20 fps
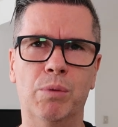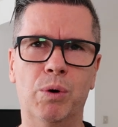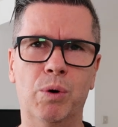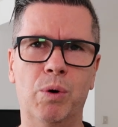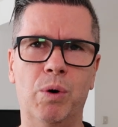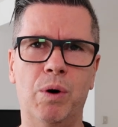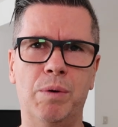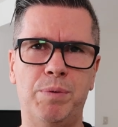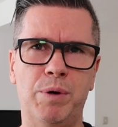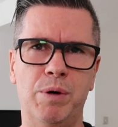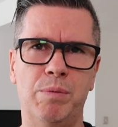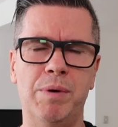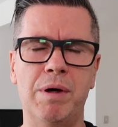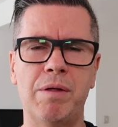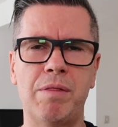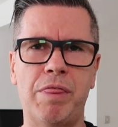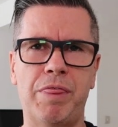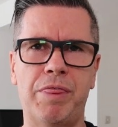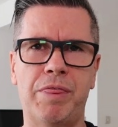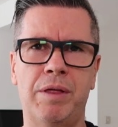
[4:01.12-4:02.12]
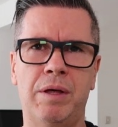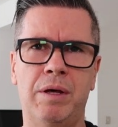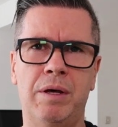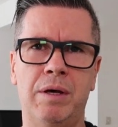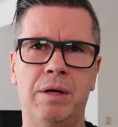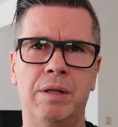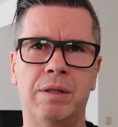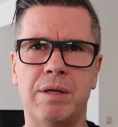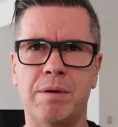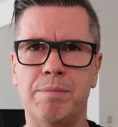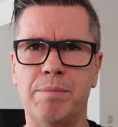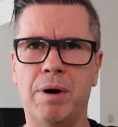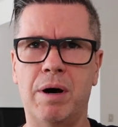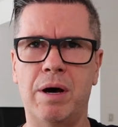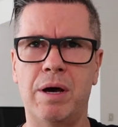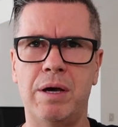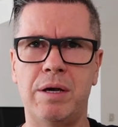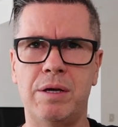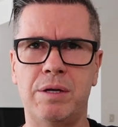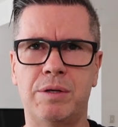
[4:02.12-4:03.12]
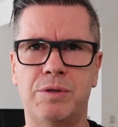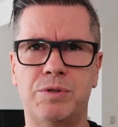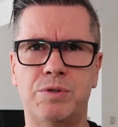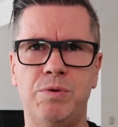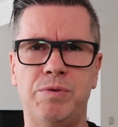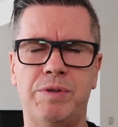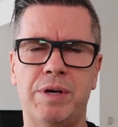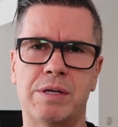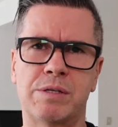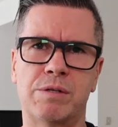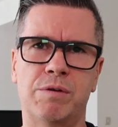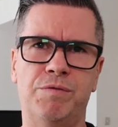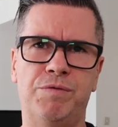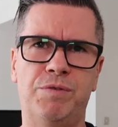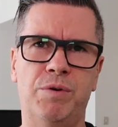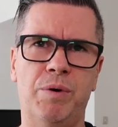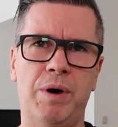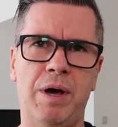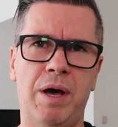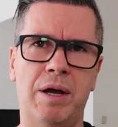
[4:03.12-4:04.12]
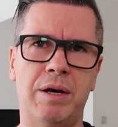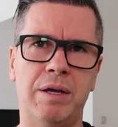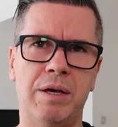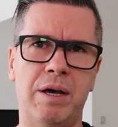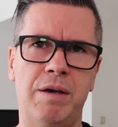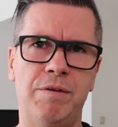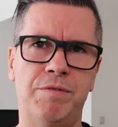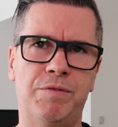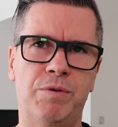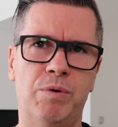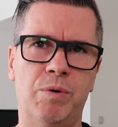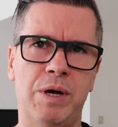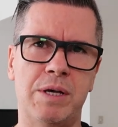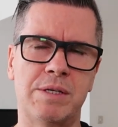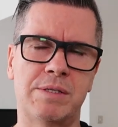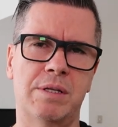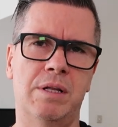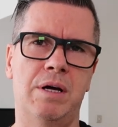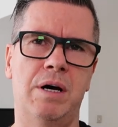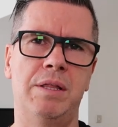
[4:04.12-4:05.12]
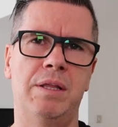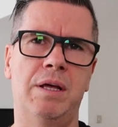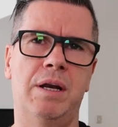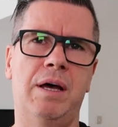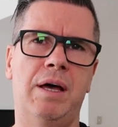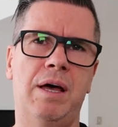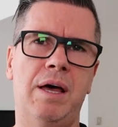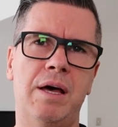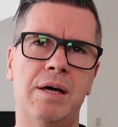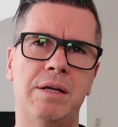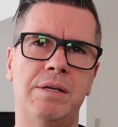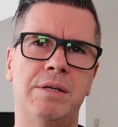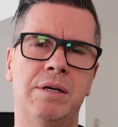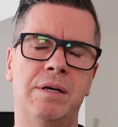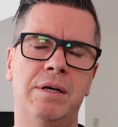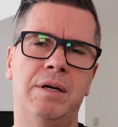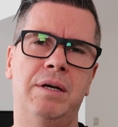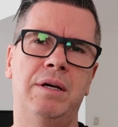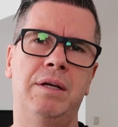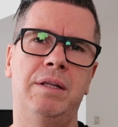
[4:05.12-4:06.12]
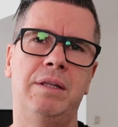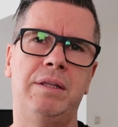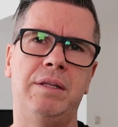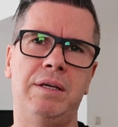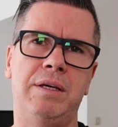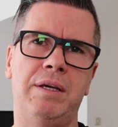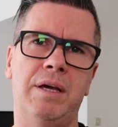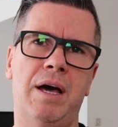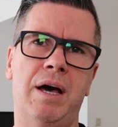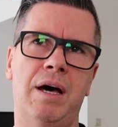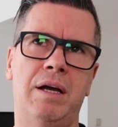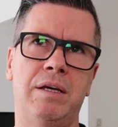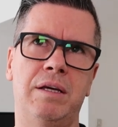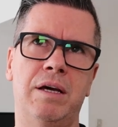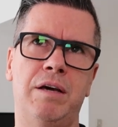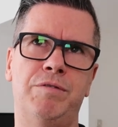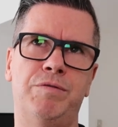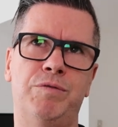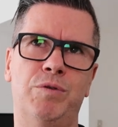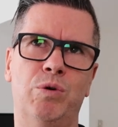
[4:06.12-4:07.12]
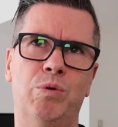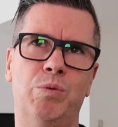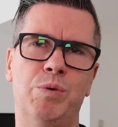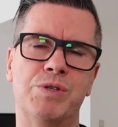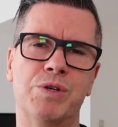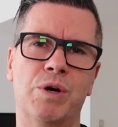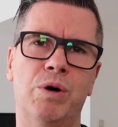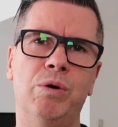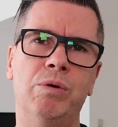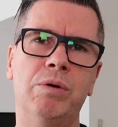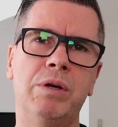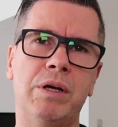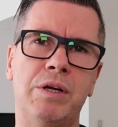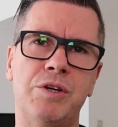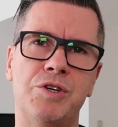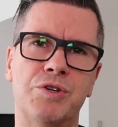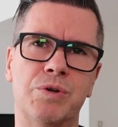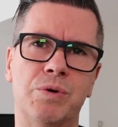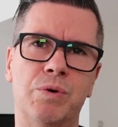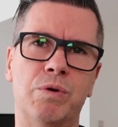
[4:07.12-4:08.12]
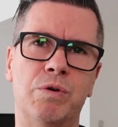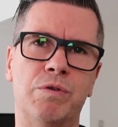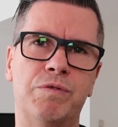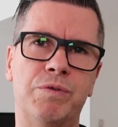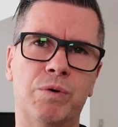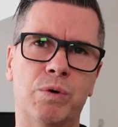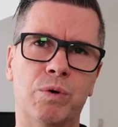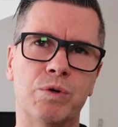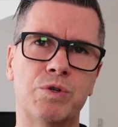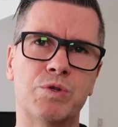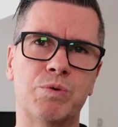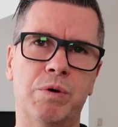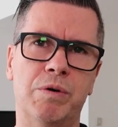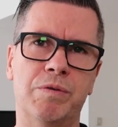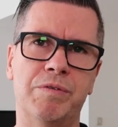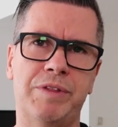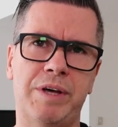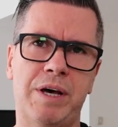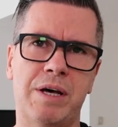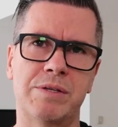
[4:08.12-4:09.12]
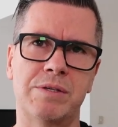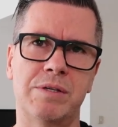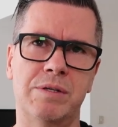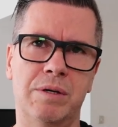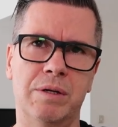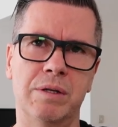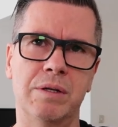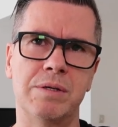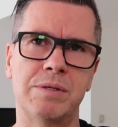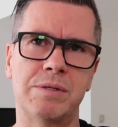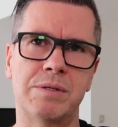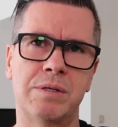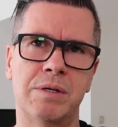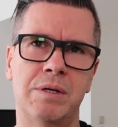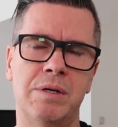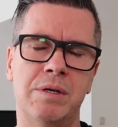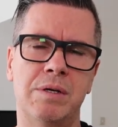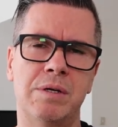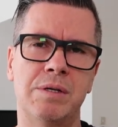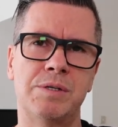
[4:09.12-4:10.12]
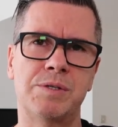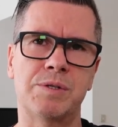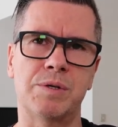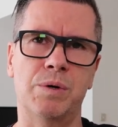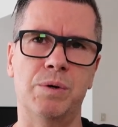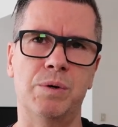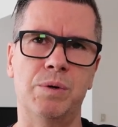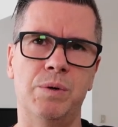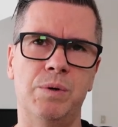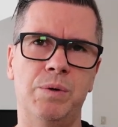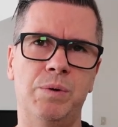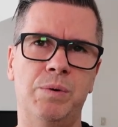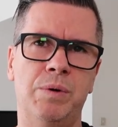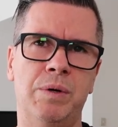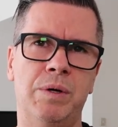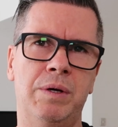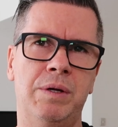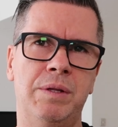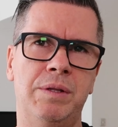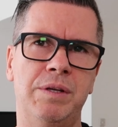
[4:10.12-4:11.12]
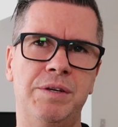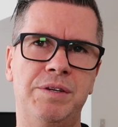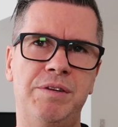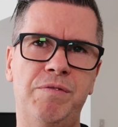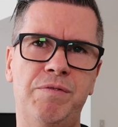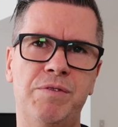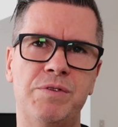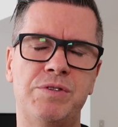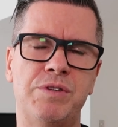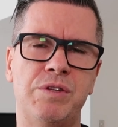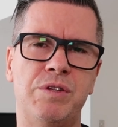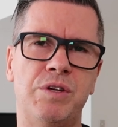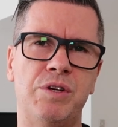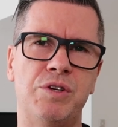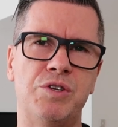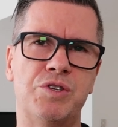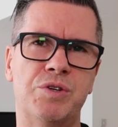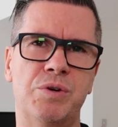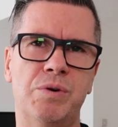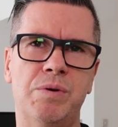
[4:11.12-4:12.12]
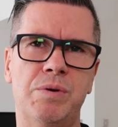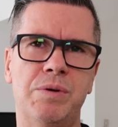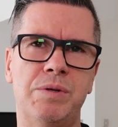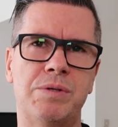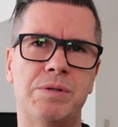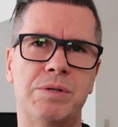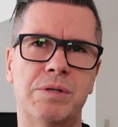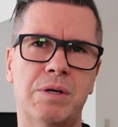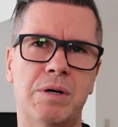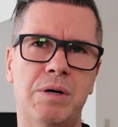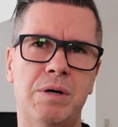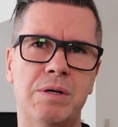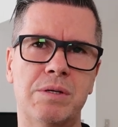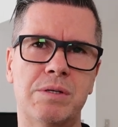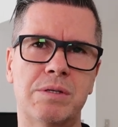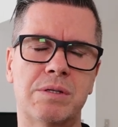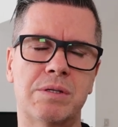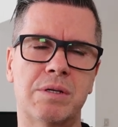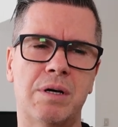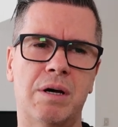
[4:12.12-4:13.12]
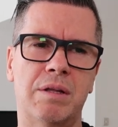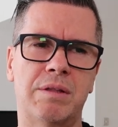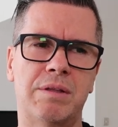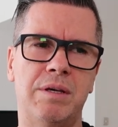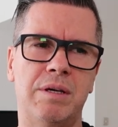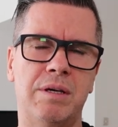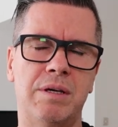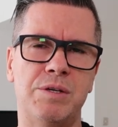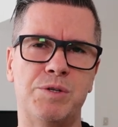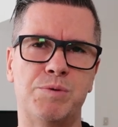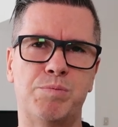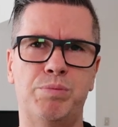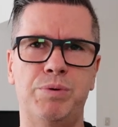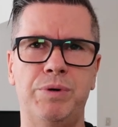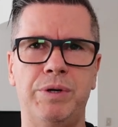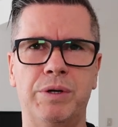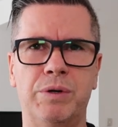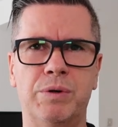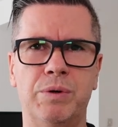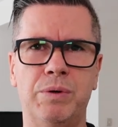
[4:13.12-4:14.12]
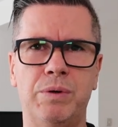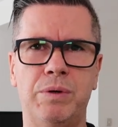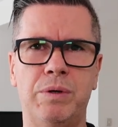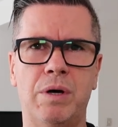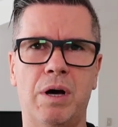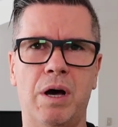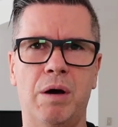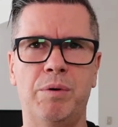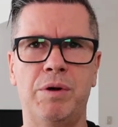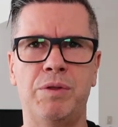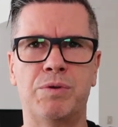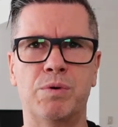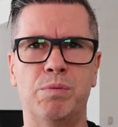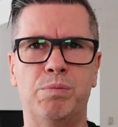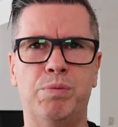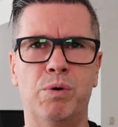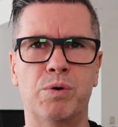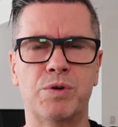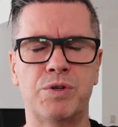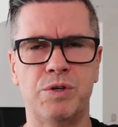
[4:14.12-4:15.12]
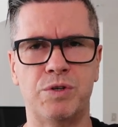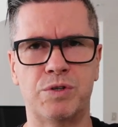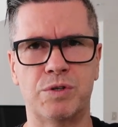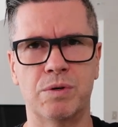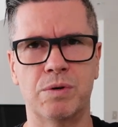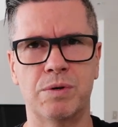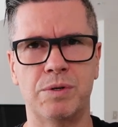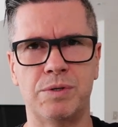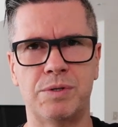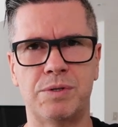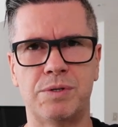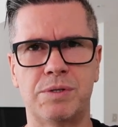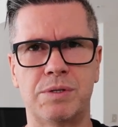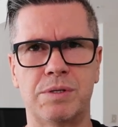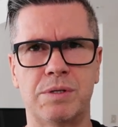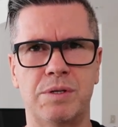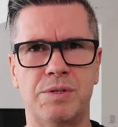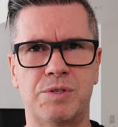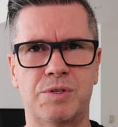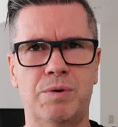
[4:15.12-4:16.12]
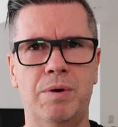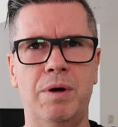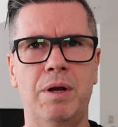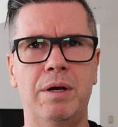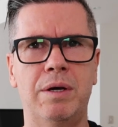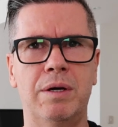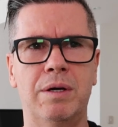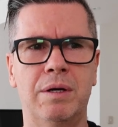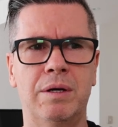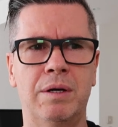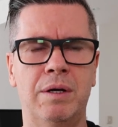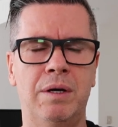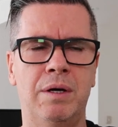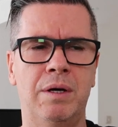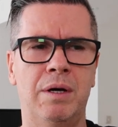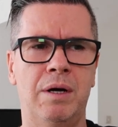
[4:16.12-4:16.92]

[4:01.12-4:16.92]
more per month than my 2004 Audi A4 S-Line that I had. The Audi A4 was only insured for $12,000. So the difference in the insurance cost, I think, is pretty good. I went through Porsche Insurance Australia.